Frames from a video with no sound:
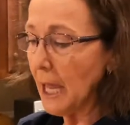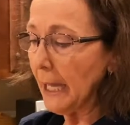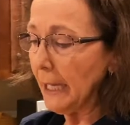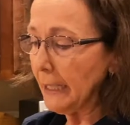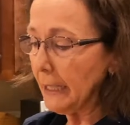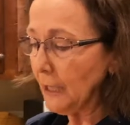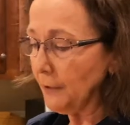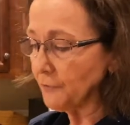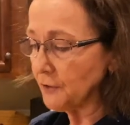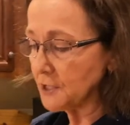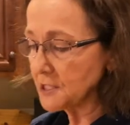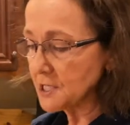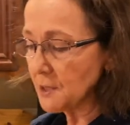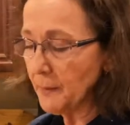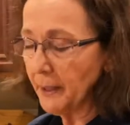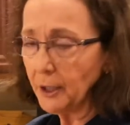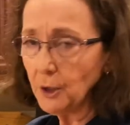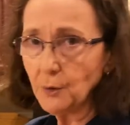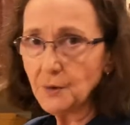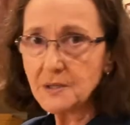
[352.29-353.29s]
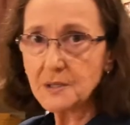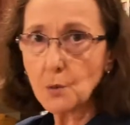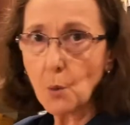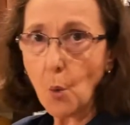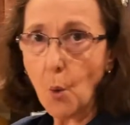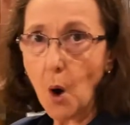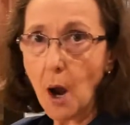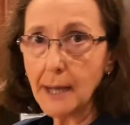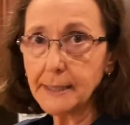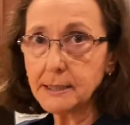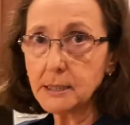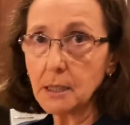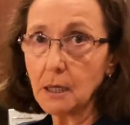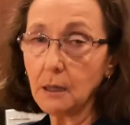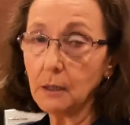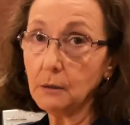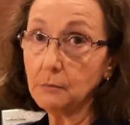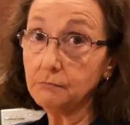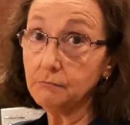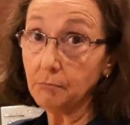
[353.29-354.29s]
If the tomato is quite
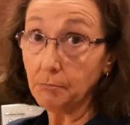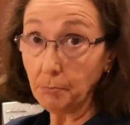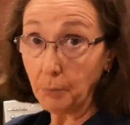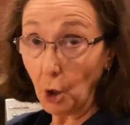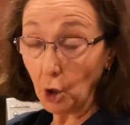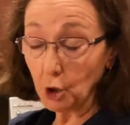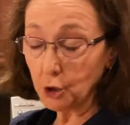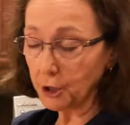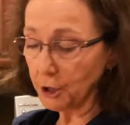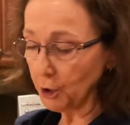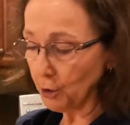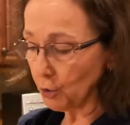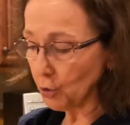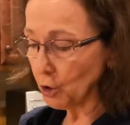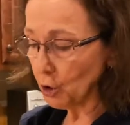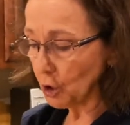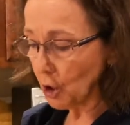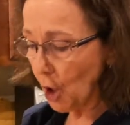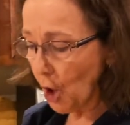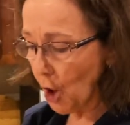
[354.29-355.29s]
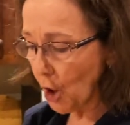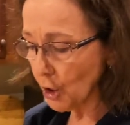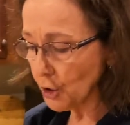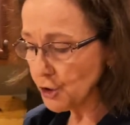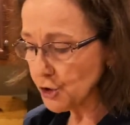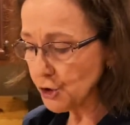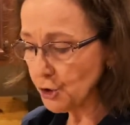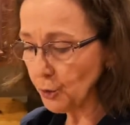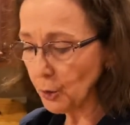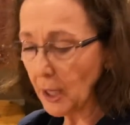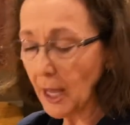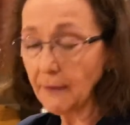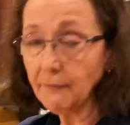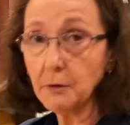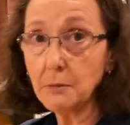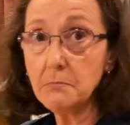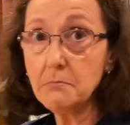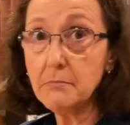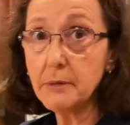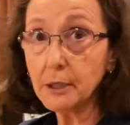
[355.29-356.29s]
bulky or large, you'll have a
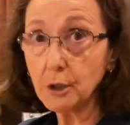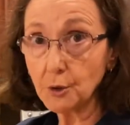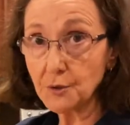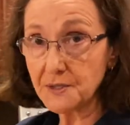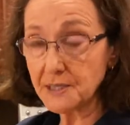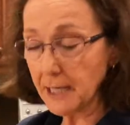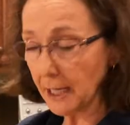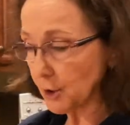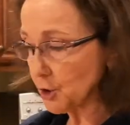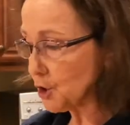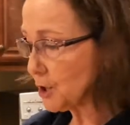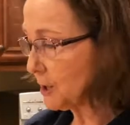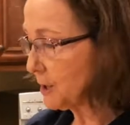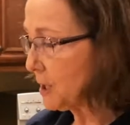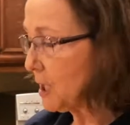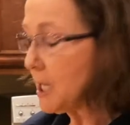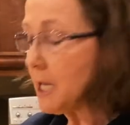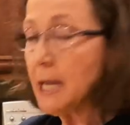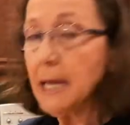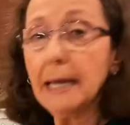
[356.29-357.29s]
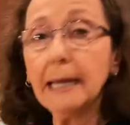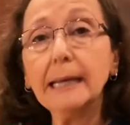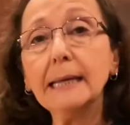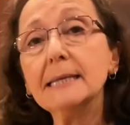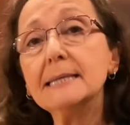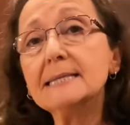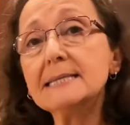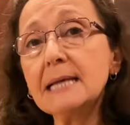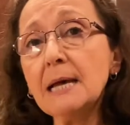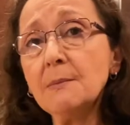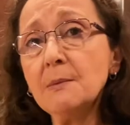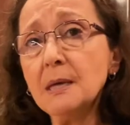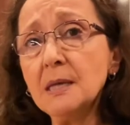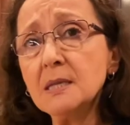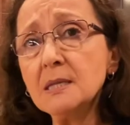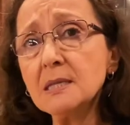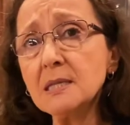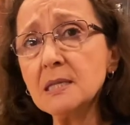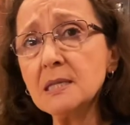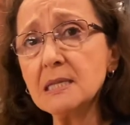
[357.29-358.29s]
middle section. In some
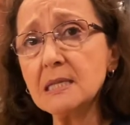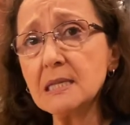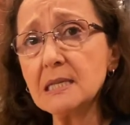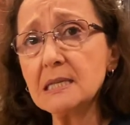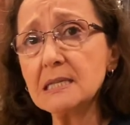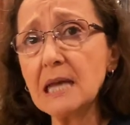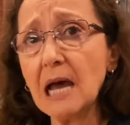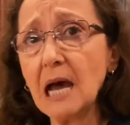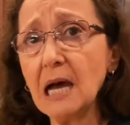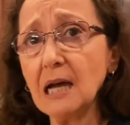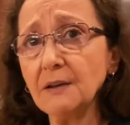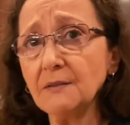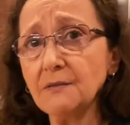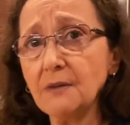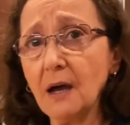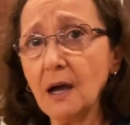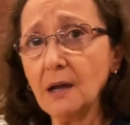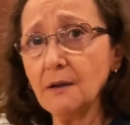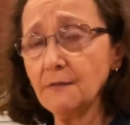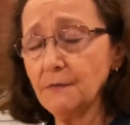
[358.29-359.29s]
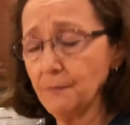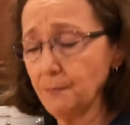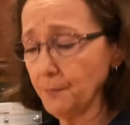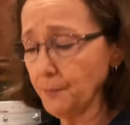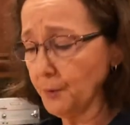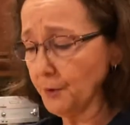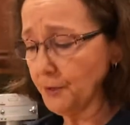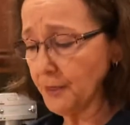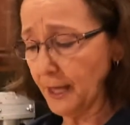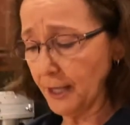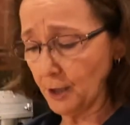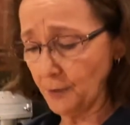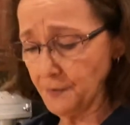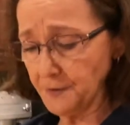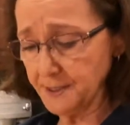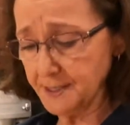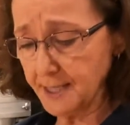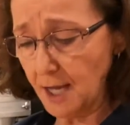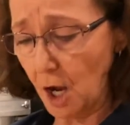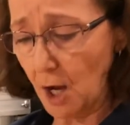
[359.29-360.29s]
instances, I've put that on the
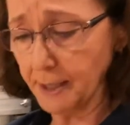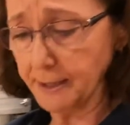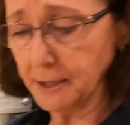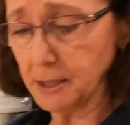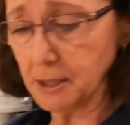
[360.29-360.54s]
side,